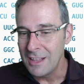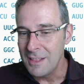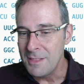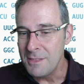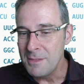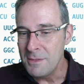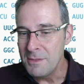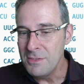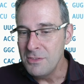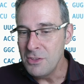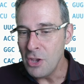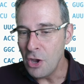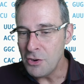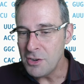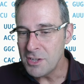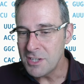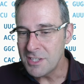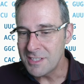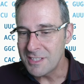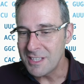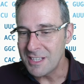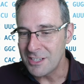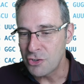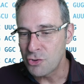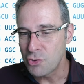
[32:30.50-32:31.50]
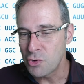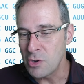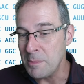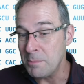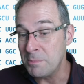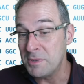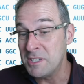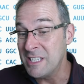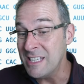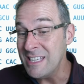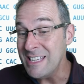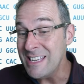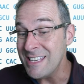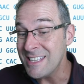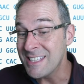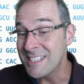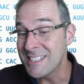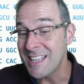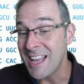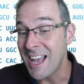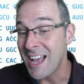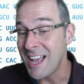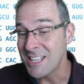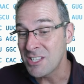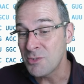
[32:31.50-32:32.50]
notice that TRPD
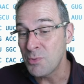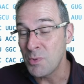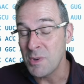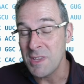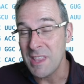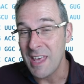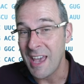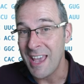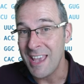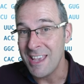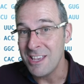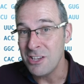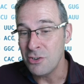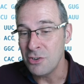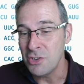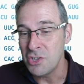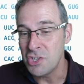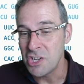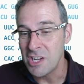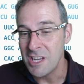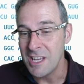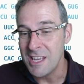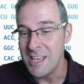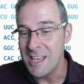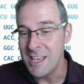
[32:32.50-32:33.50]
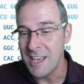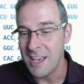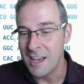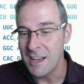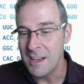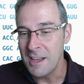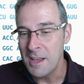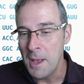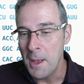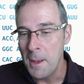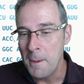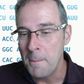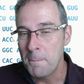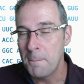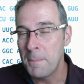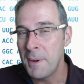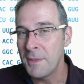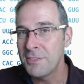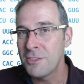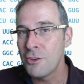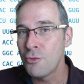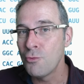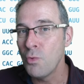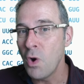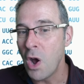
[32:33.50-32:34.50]
starts with AUG here, but
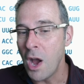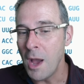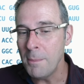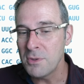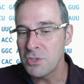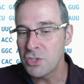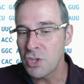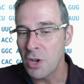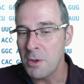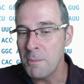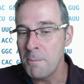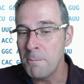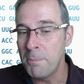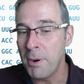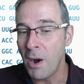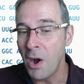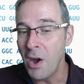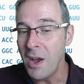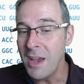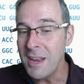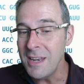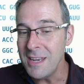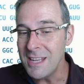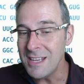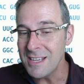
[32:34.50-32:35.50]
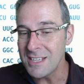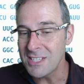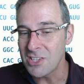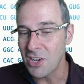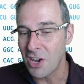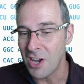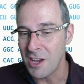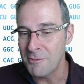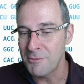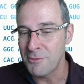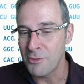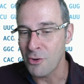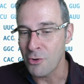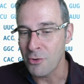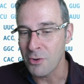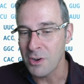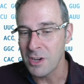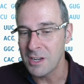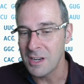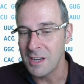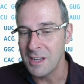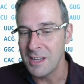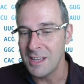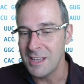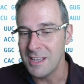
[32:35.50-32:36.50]
the ribosome binding site for
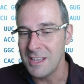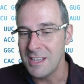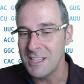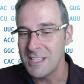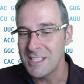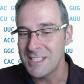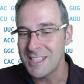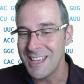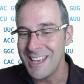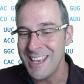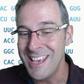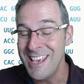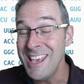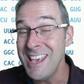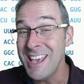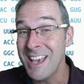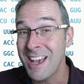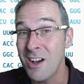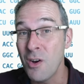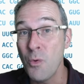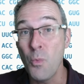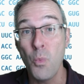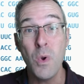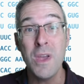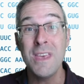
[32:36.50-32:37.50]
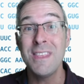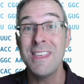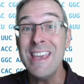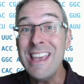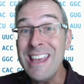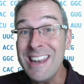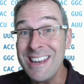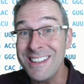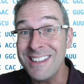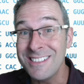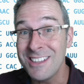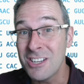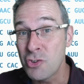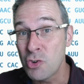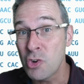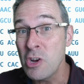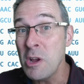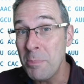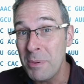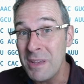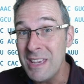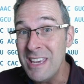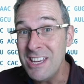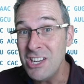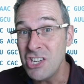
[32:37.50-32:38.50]
it is here within the
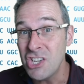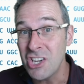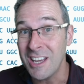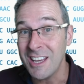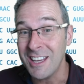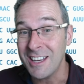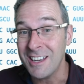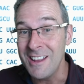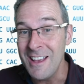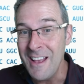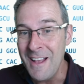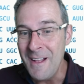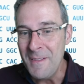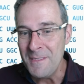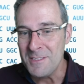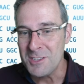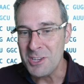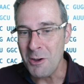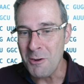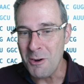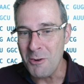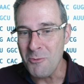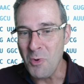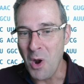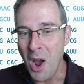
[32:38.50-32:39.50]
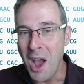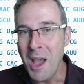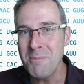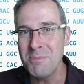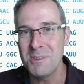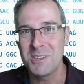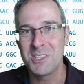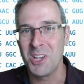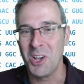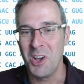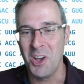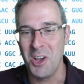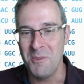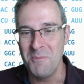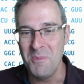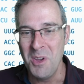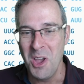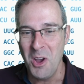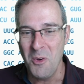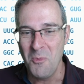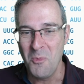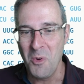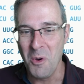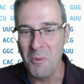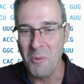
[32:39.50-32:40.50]
TRPE gene. So a ribosome
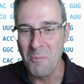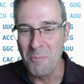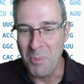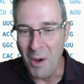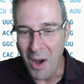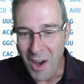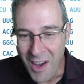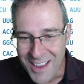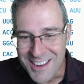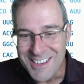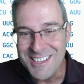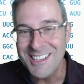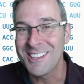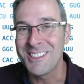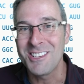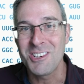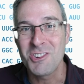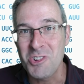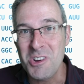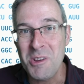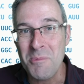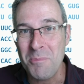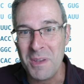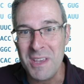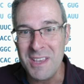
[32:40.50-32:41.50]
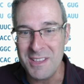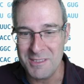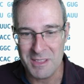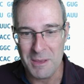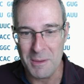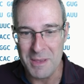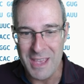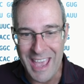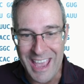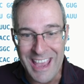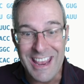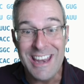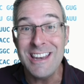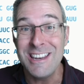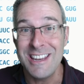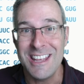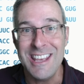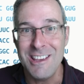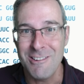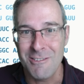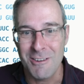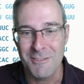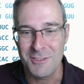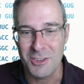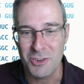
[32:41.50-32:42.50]
will bind to the TRPE, the end
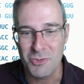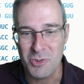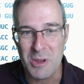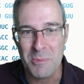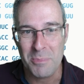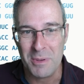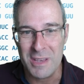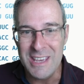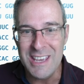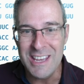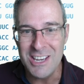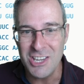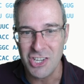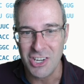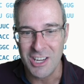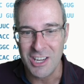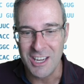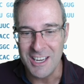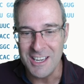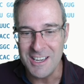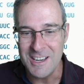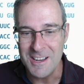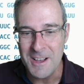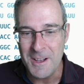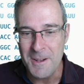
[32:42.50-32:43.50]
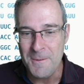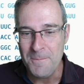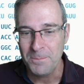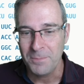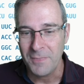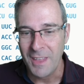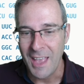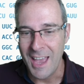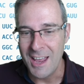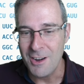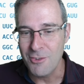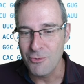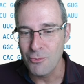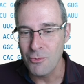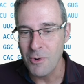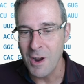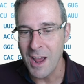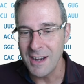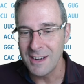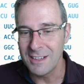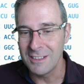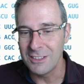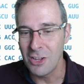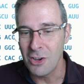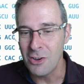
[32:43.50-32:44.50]
here of the TRPE gene, and run
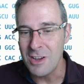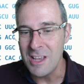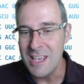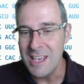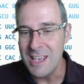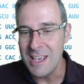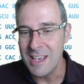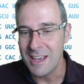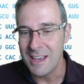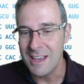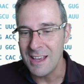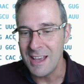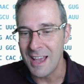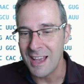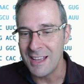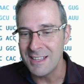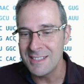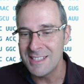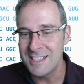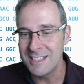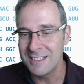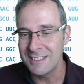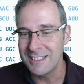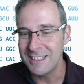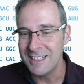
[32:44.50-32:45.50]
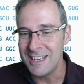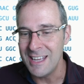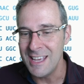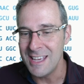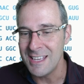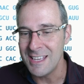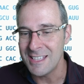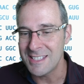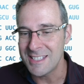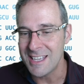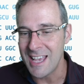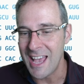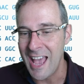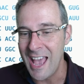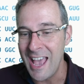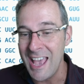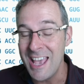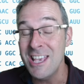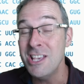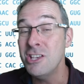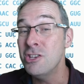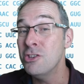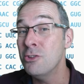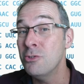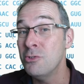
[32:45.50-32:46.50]
along here until it hits
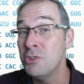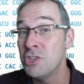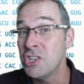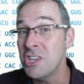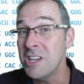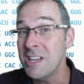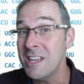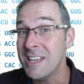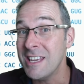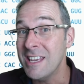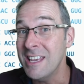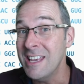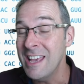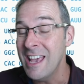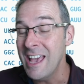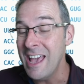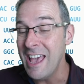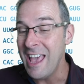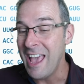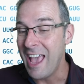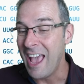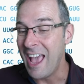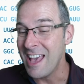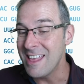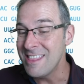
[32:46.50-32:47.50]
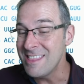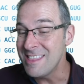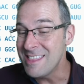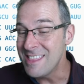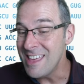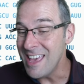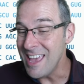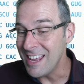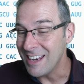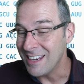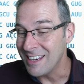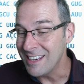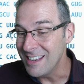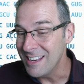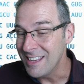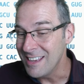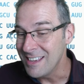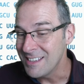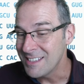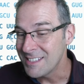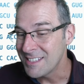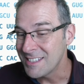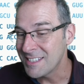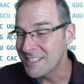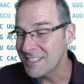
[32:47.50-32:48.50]
AUG and then
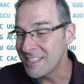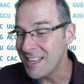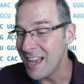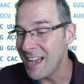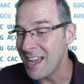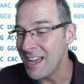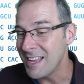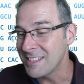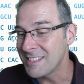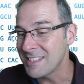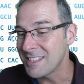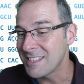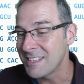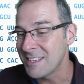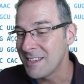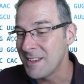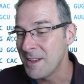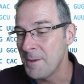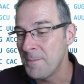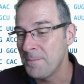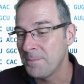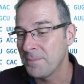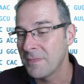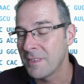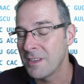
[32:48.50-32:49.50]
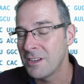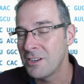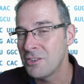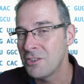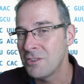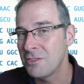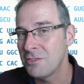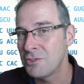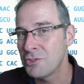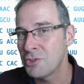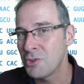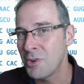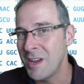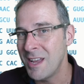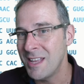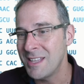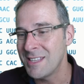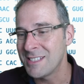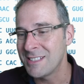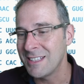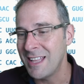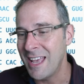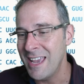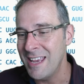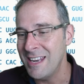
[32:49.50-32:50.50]
starts
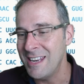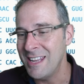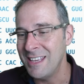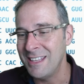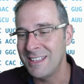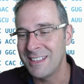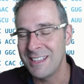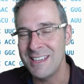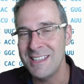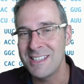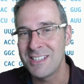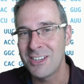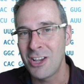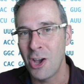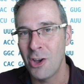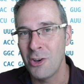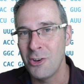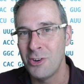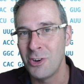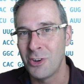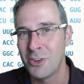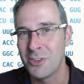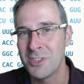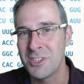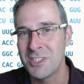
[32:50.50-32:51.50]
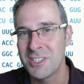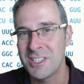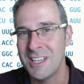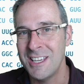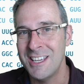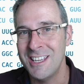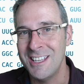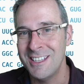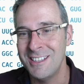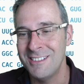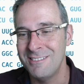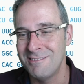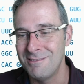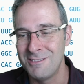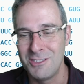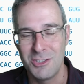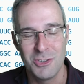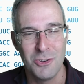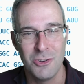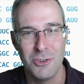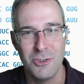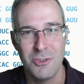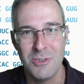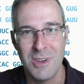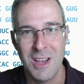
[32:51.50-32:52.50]
translating these codons
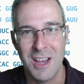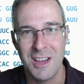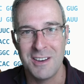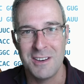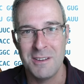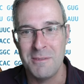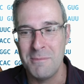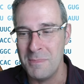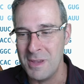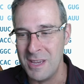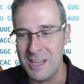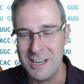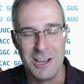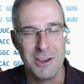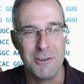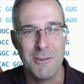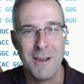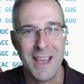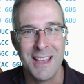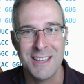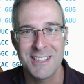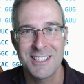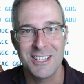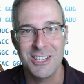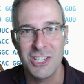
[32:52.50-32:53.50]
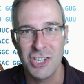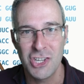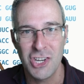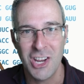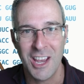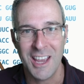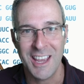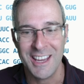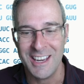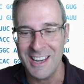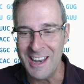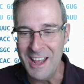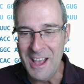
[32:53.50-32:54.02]
into an amino acid chain.